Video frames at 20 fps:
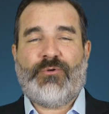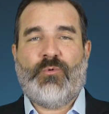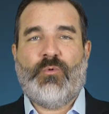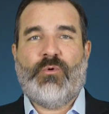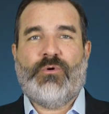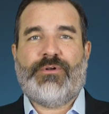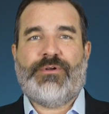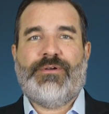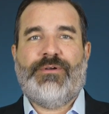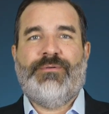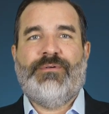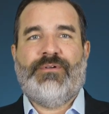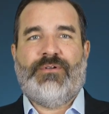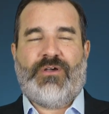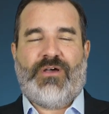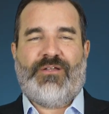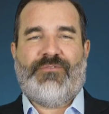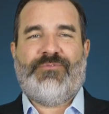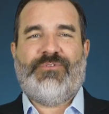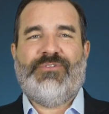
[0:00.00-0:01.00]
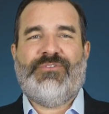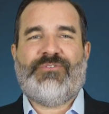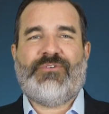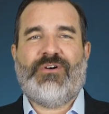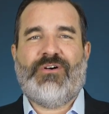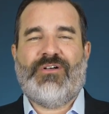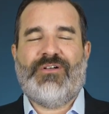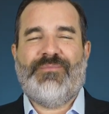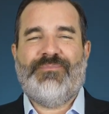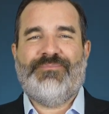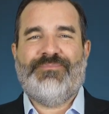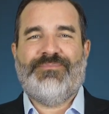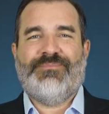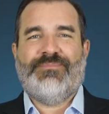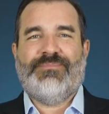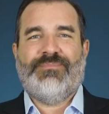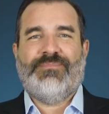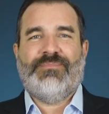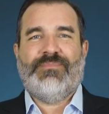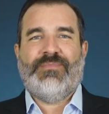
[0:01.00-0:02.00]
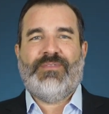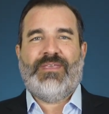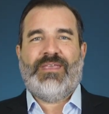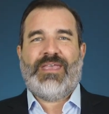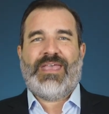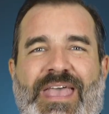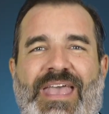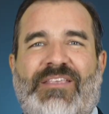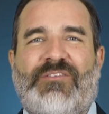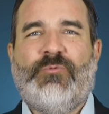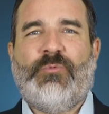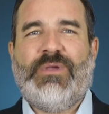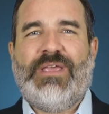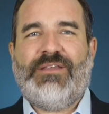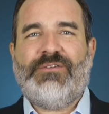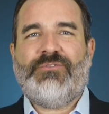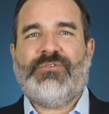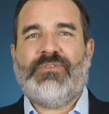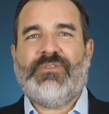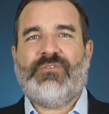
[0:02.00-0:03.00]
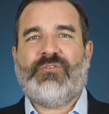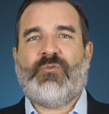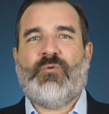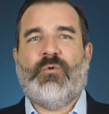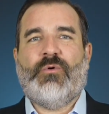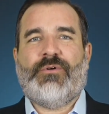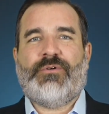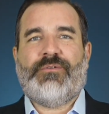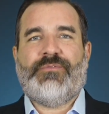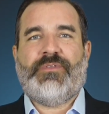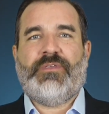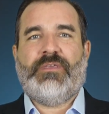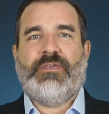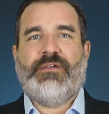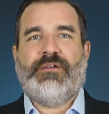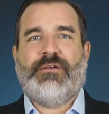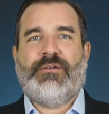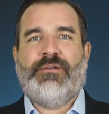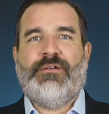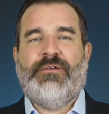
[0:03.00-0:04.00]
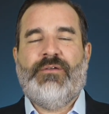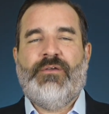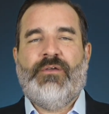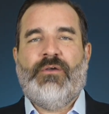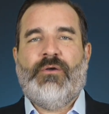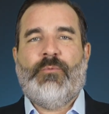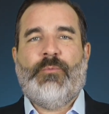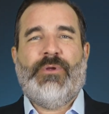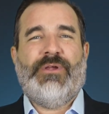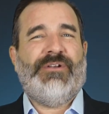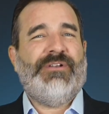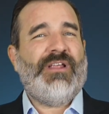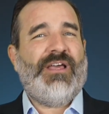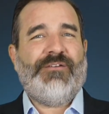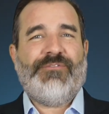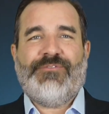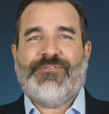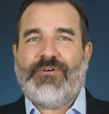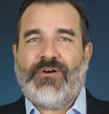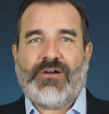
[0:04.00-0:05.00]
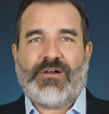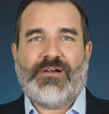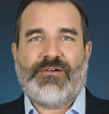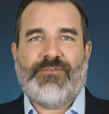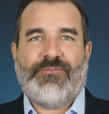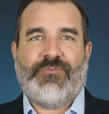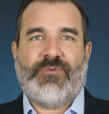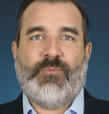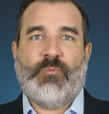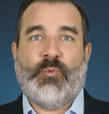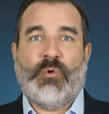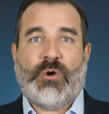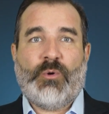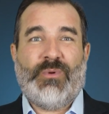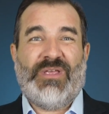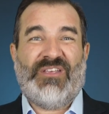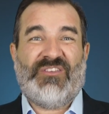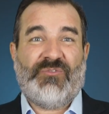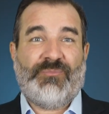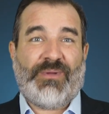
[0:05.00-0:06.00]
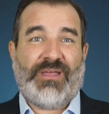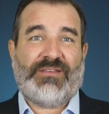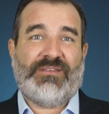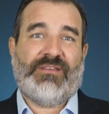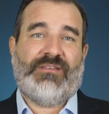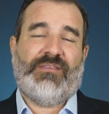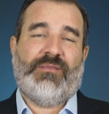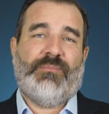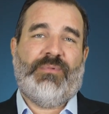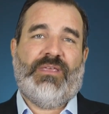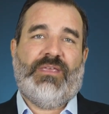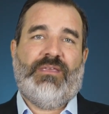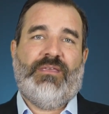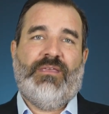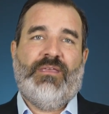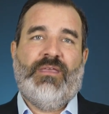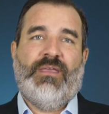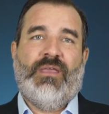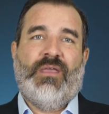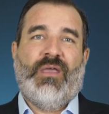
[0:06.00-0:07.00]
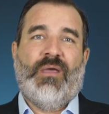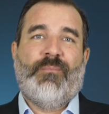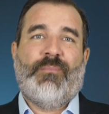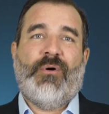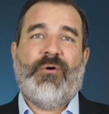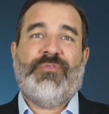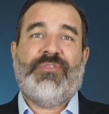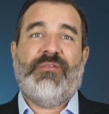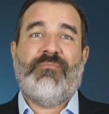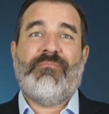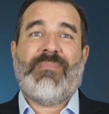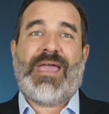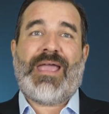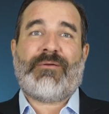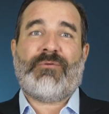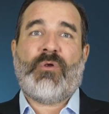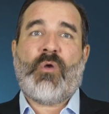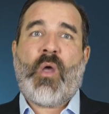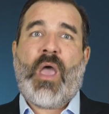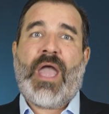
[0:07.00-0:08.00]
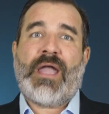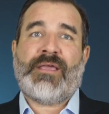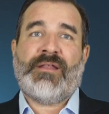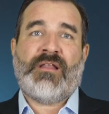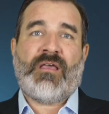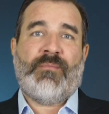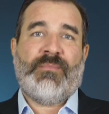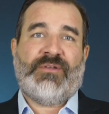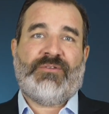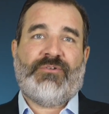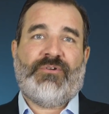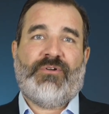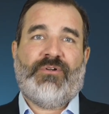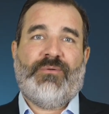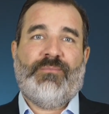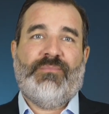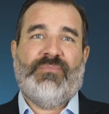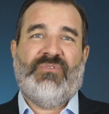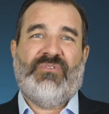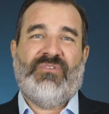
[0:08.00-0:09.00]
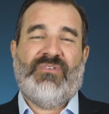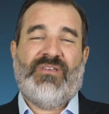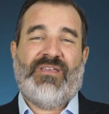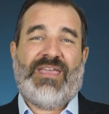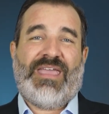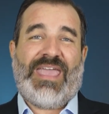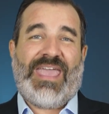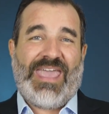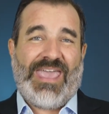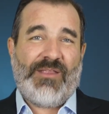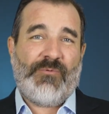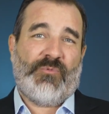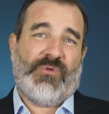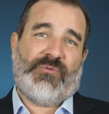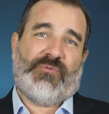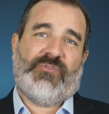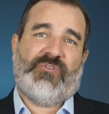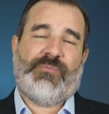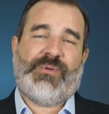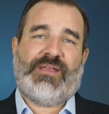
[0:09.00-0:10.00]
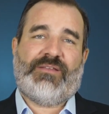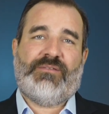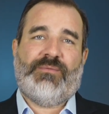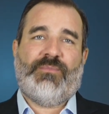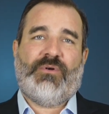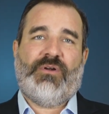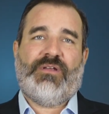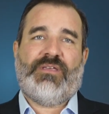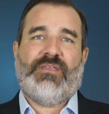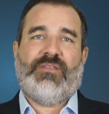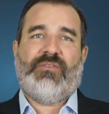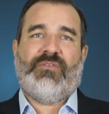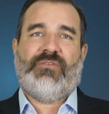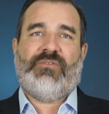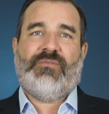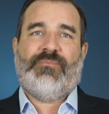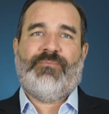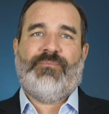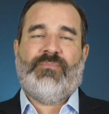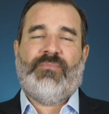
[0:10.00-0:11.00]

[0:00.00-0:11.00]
quarter conference call. As we enter this quarter of the year, we are not far from where we expected to be, both in macroeconomic terms and with respect to markets.